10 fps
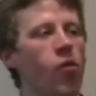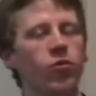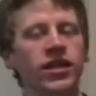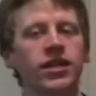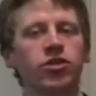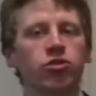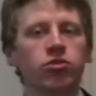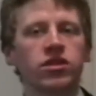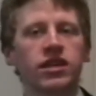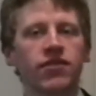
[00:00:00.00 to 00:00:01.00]
We need
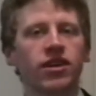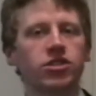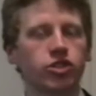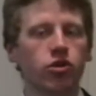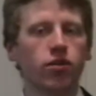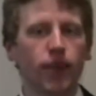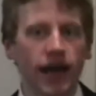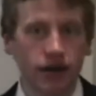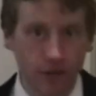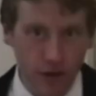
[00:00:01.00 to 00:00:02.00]
you to give us your
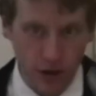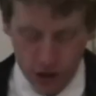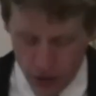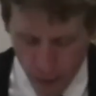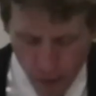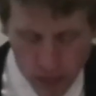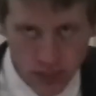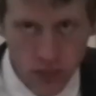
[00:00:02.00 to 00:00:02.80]
bike first. You